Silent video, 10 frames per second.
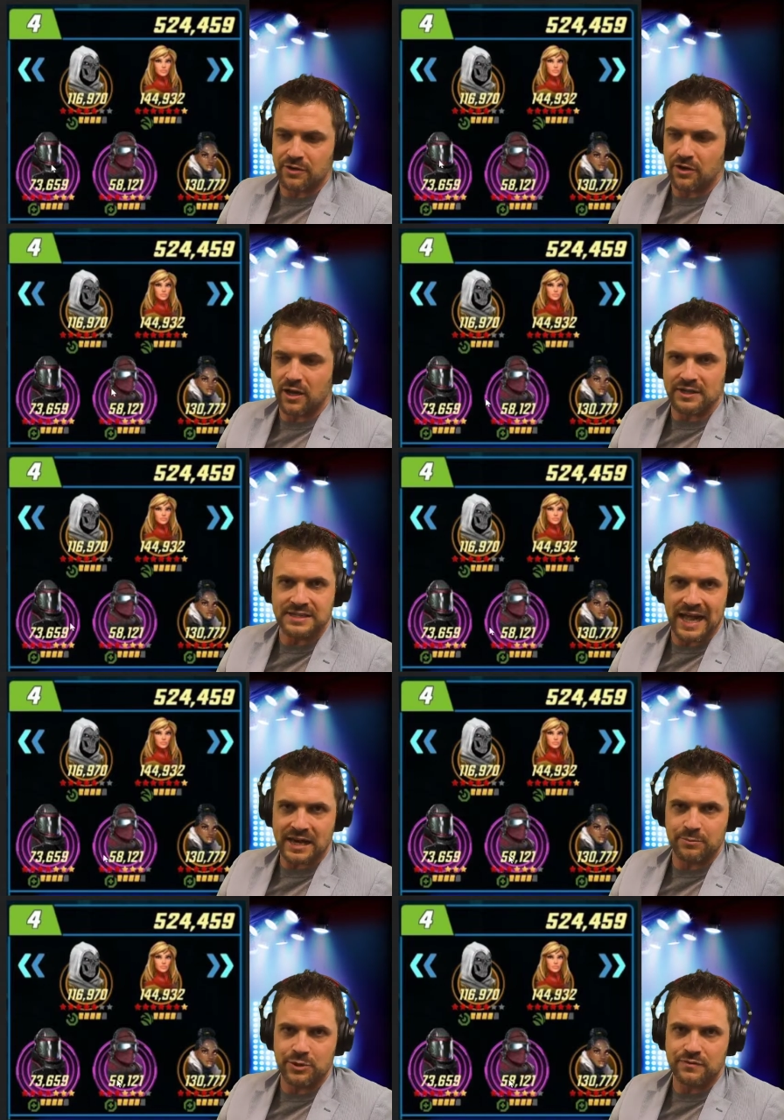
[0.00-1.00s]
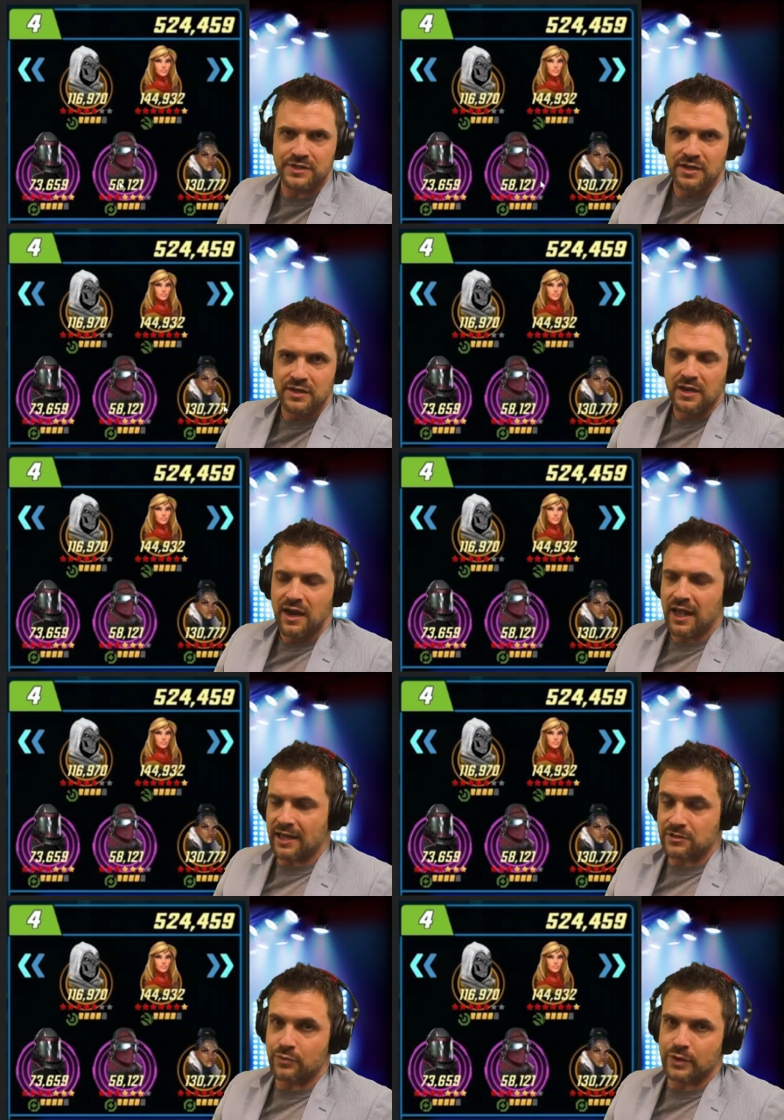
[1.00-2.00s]
non-attack moves
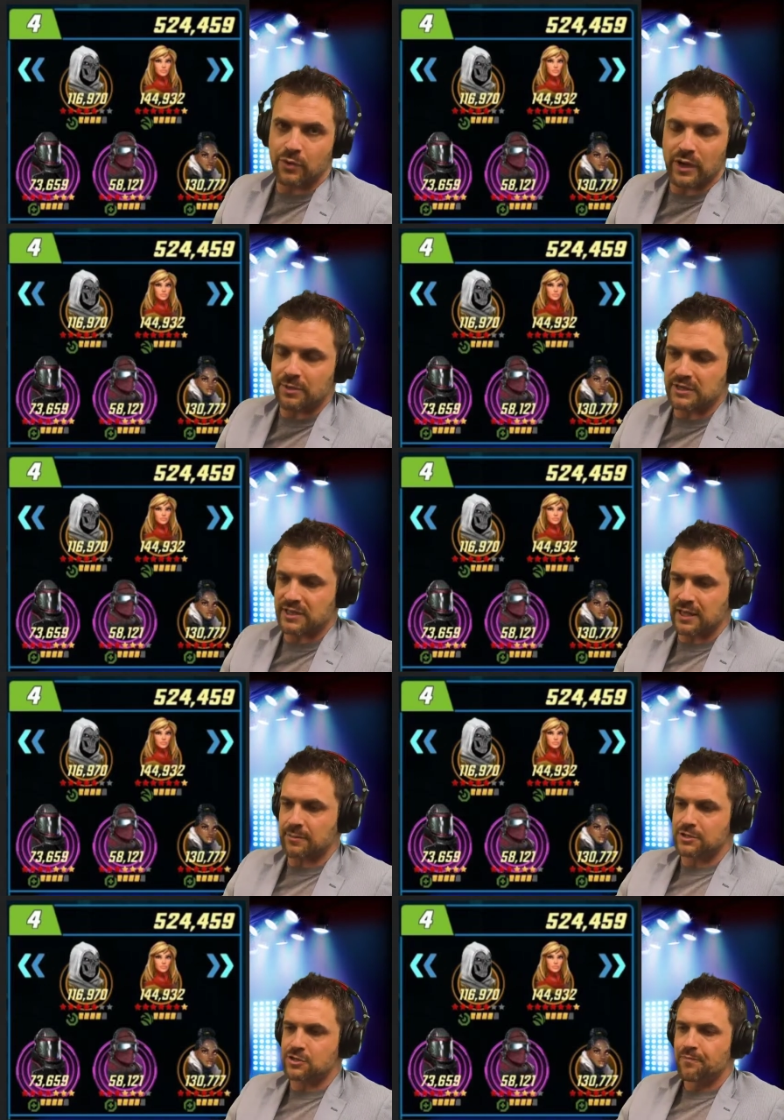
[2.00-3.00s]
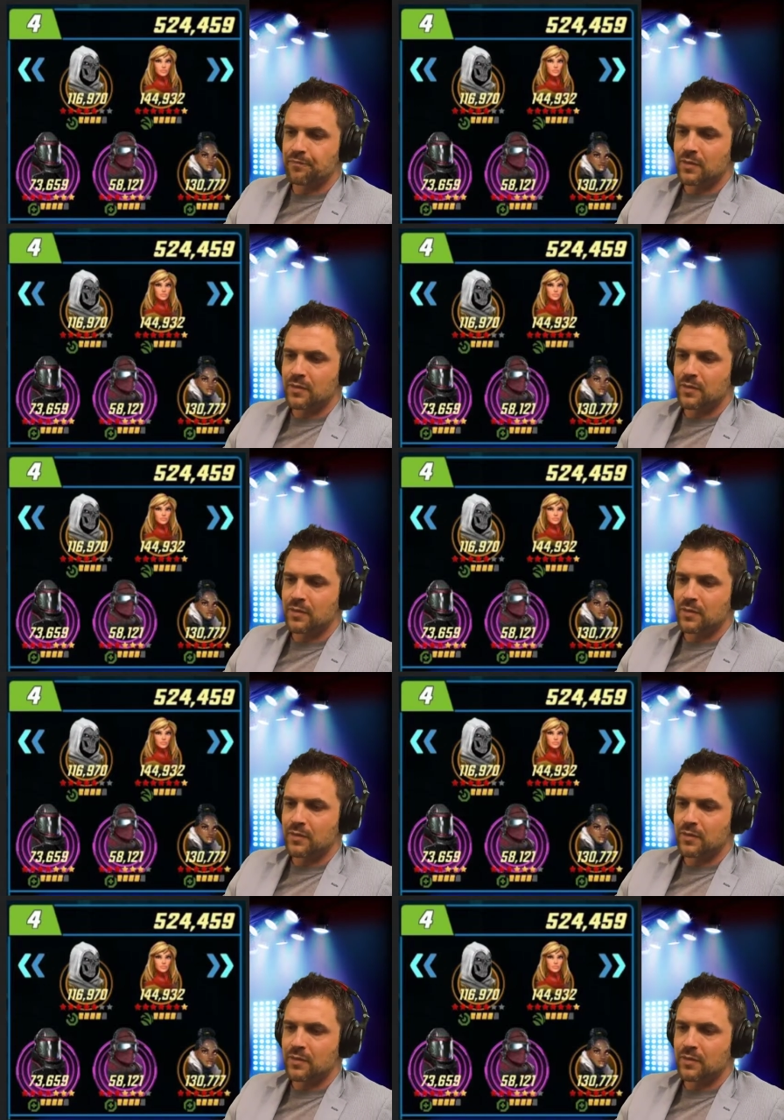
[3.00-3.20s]
and doing quite a bit of damage.